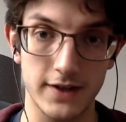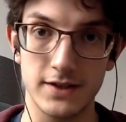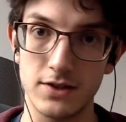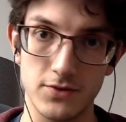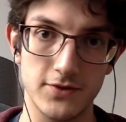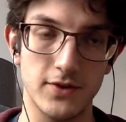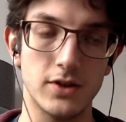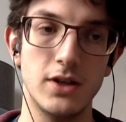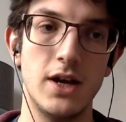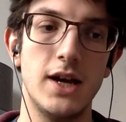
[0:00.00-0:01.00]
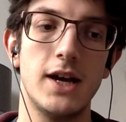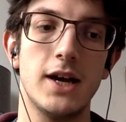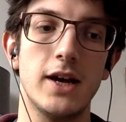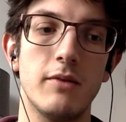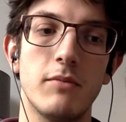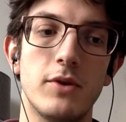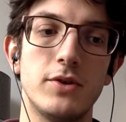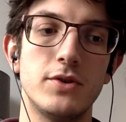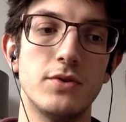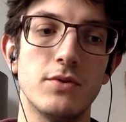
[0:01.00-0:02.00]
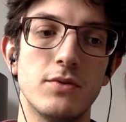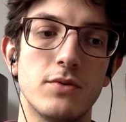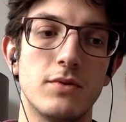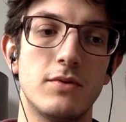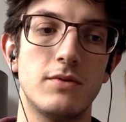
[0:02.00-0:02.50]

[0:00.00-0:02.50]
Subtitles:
Is it useful? Do